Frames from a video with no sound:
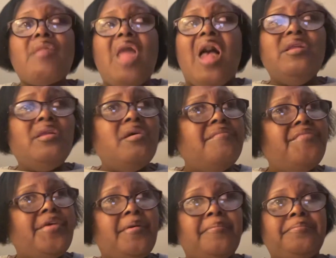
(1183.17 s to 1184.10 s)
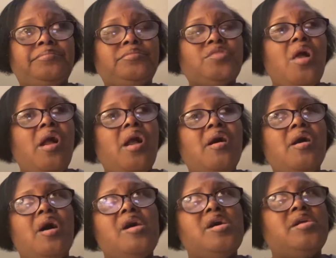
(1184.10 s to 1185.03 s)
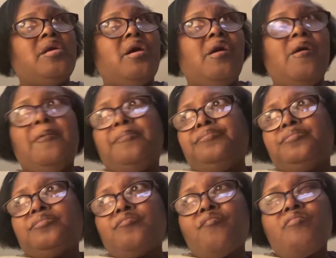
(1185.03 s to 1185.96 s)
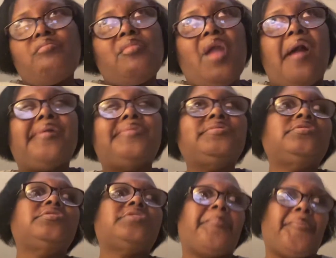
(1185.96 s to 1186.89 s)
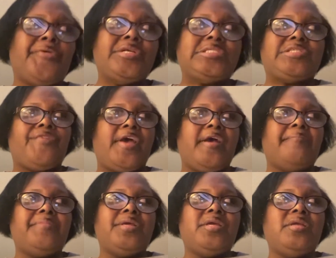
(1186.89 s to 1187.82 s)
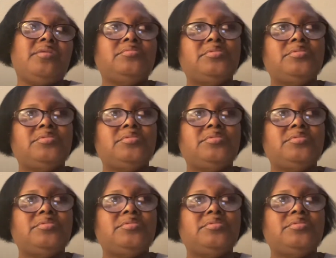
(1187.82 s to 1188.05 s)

I love them. And, um, the Prince family.